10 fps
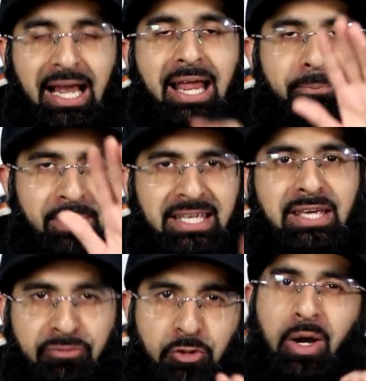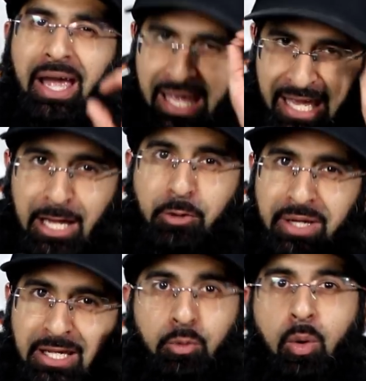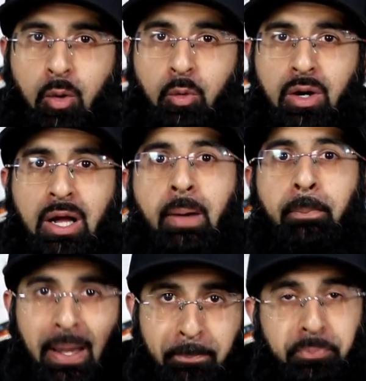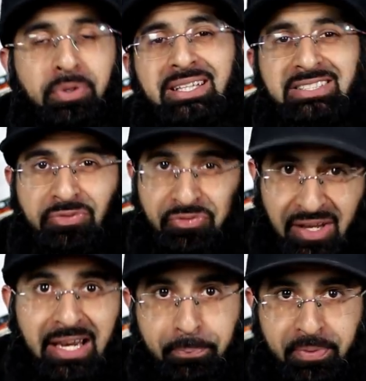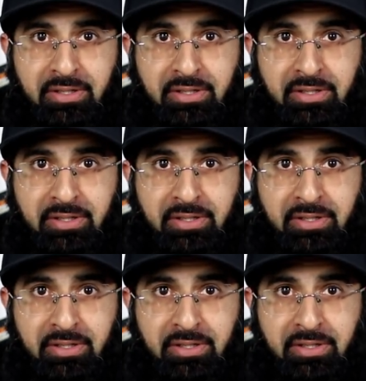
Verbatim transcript: let me give you an eerie quote by Prince Philip.